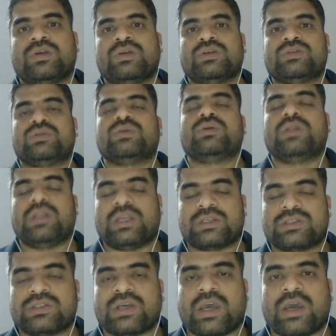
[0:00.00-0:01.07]
So let's
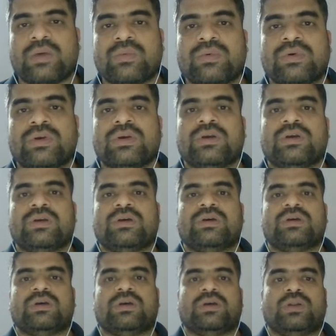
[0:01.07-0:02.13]
have
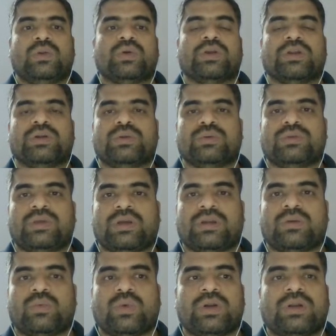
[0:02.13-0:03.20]
a look into that one.